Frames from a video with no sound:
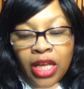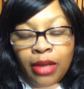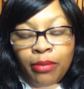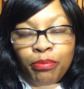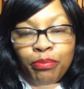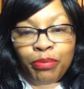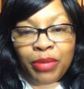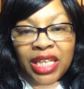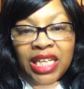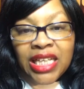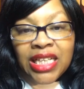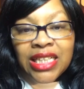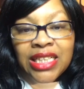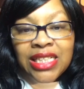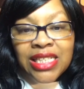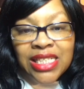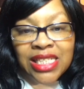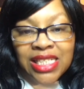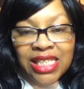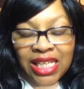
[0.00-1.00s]
Be
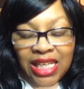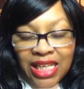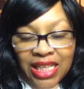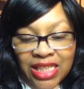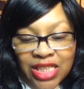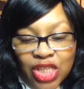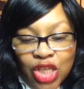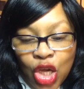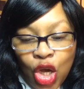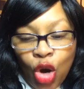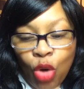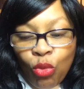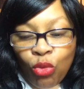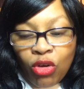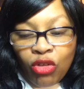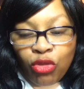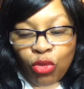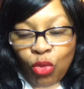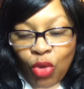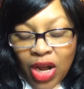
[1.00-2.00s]
content with
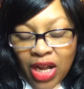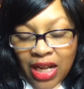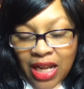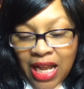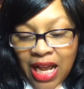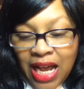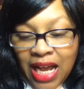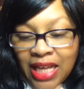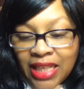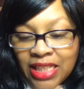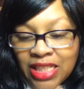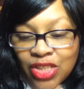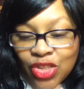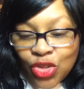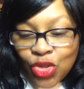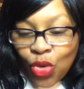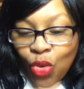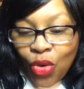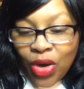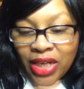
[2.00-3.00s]
what God is
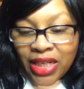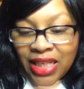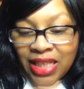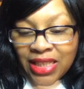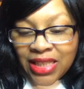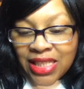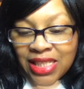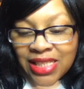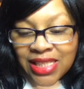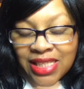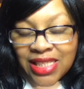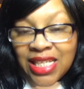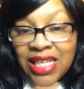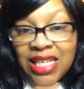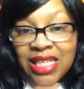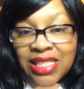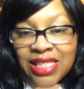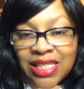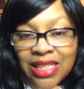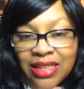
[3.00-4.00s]
doing in this
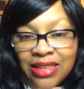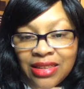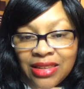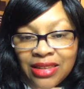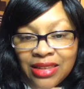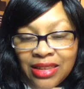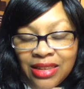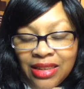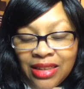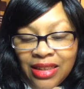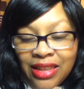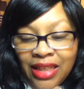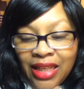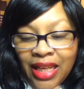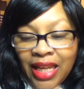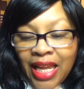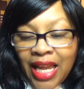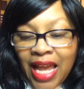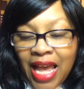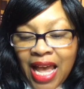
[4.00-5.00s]
season.
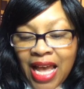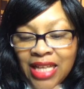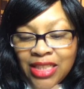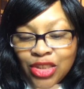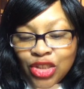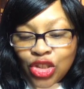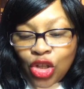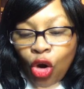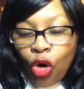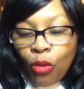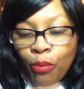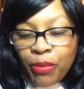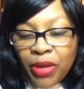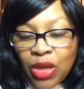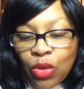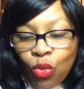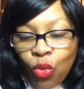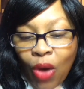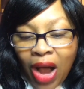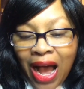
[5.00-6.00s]
And don't be
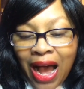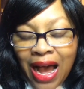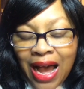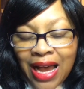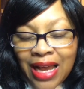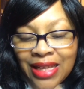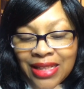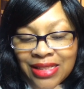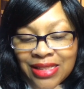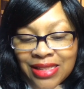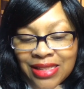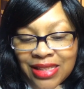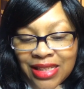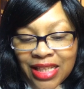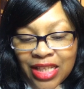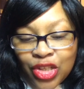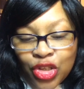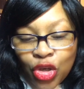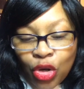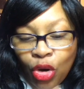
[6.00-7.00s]
wise in
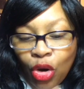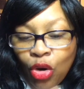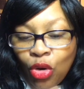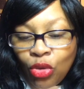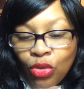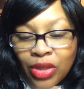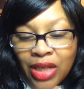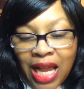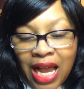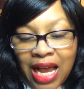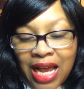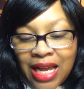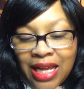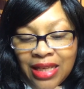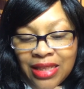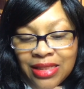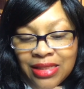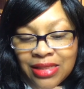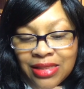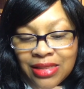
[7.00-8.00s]
your own
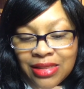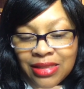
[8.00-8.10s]
eyes.